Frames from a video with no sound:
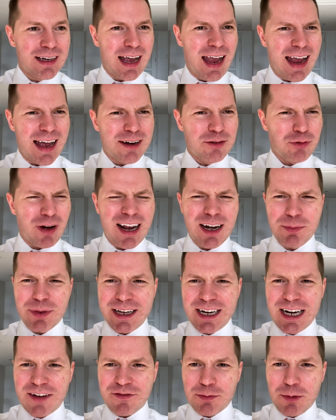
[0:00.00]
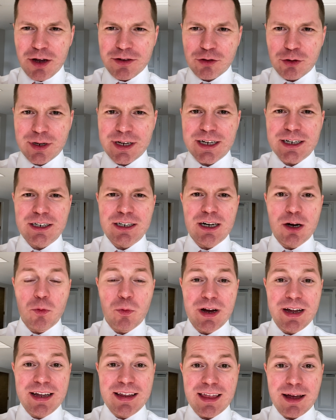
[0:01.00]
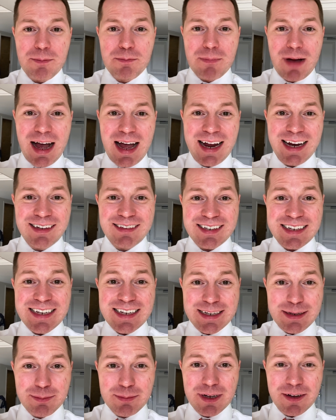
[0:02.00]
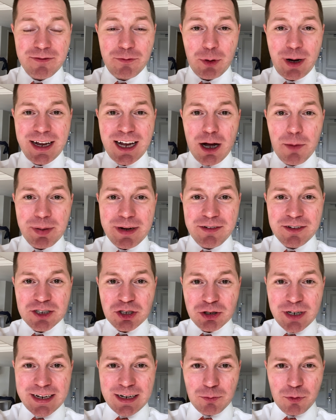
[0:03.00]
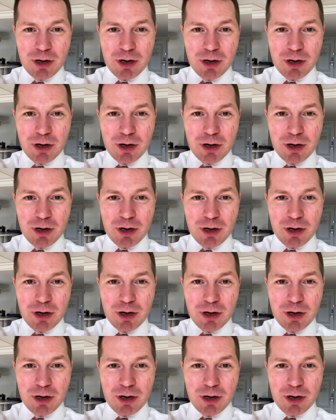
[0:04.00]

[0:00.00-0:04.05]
And randomly enough, I'm also here with my team for a company retreat.